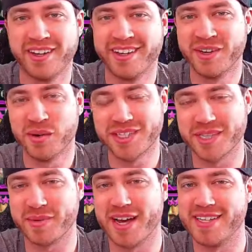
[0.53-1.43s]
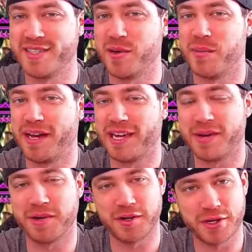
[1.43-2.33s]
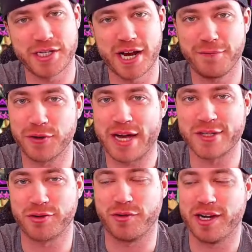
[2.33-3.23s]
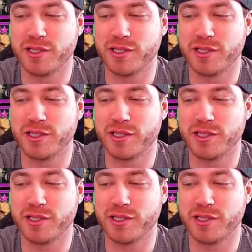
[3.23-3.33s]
What's up, guys? Dirtbag Gaming here, the channel for casual raiders.